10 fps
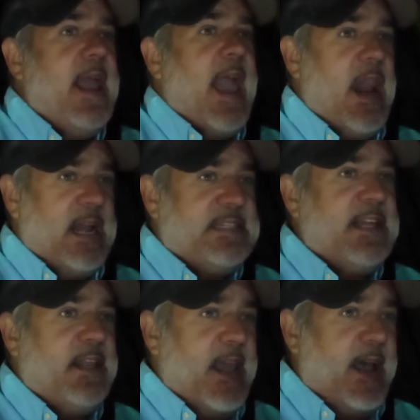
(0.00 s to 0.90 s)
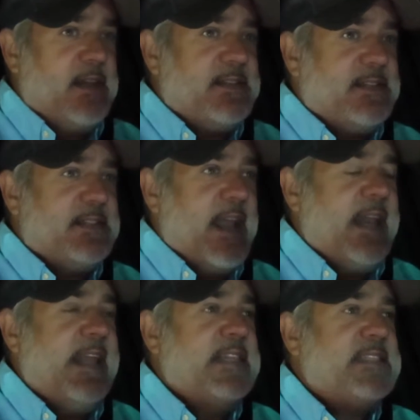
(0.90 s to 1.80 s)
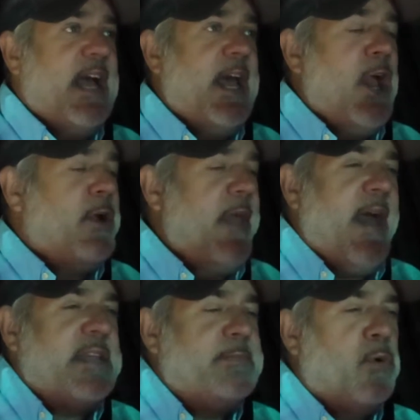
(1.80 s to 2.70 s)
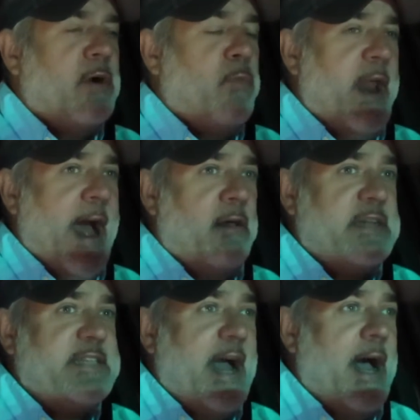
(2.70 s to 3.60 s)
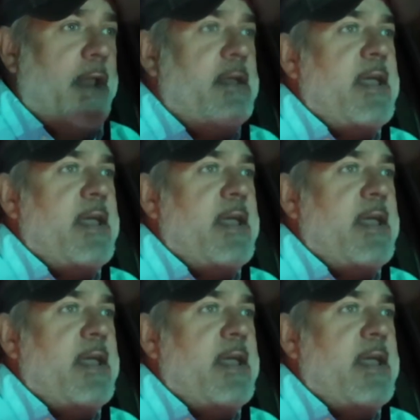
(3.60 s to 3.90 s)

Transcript: And I said, yes. And he said, okay, that's more of what Alex had.